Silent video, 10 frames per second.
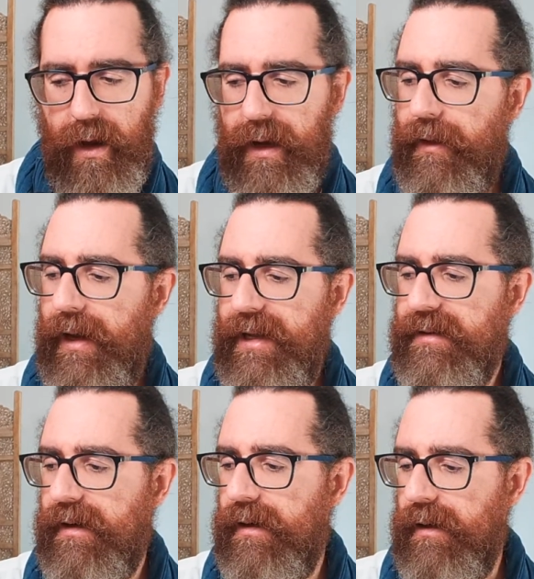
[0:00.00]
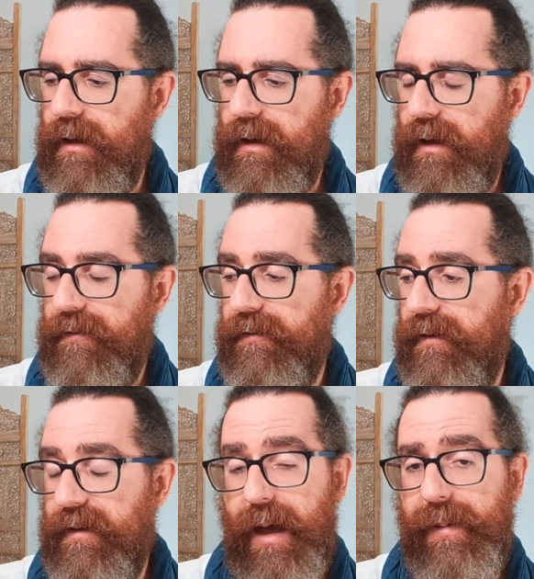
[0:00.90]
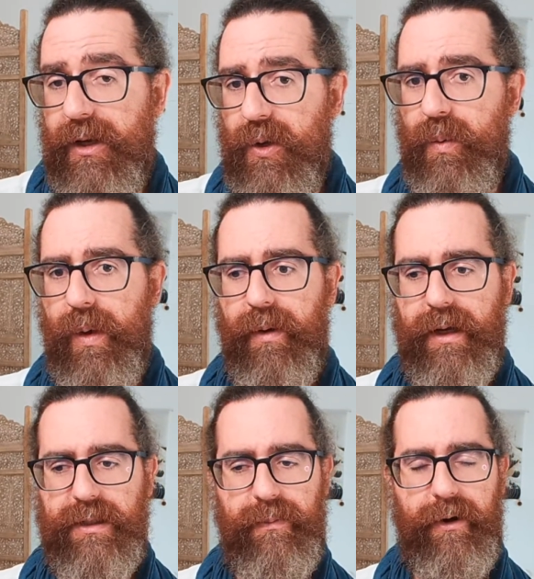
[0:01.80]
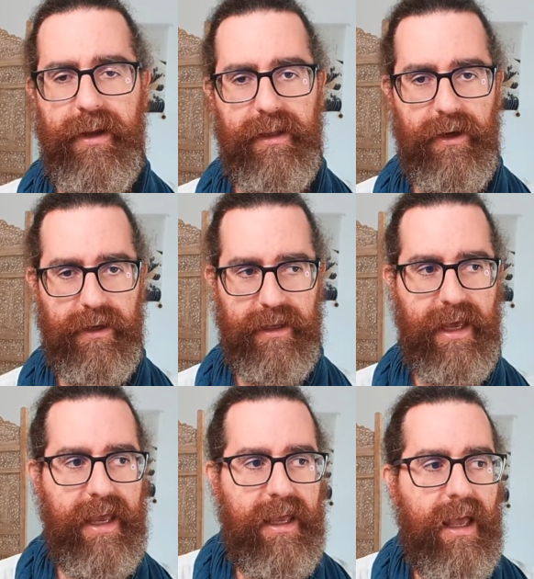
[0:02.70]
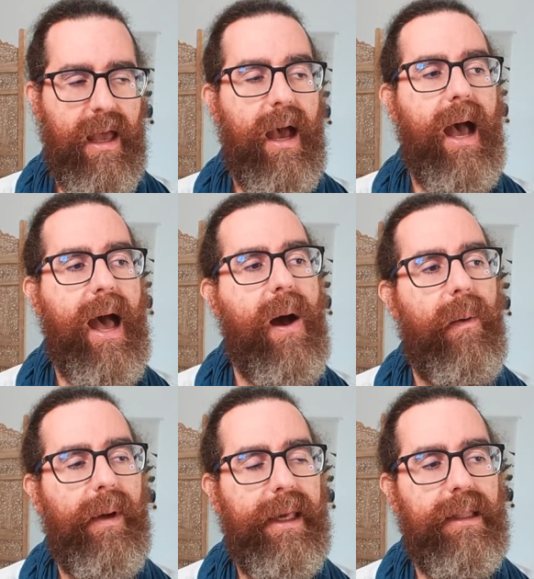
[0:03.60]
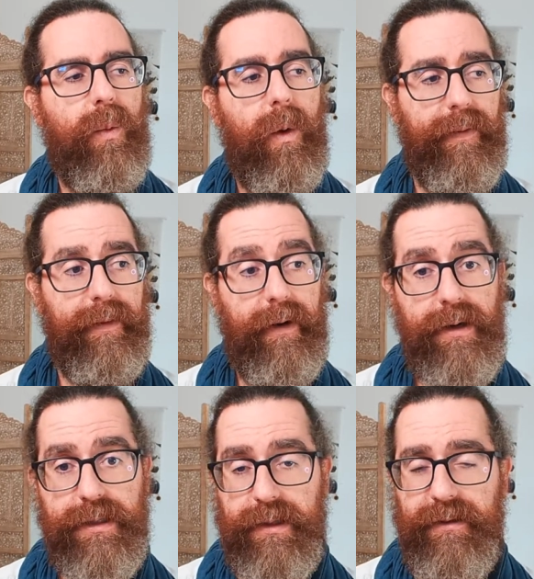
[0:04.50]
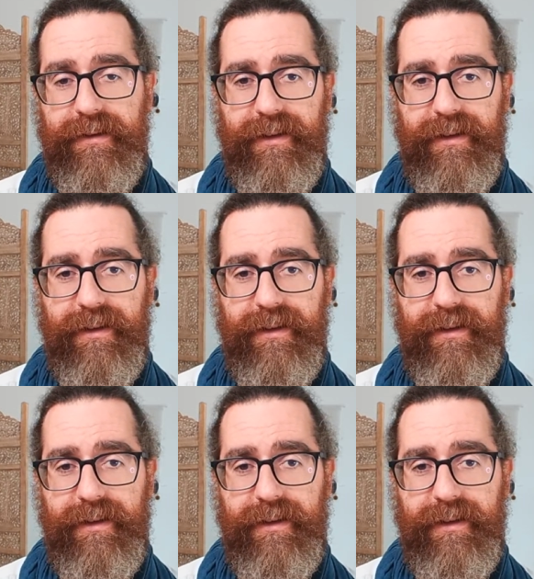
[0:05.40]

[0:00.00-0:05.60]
Now the letter W, we were exploring the other day how it wanders.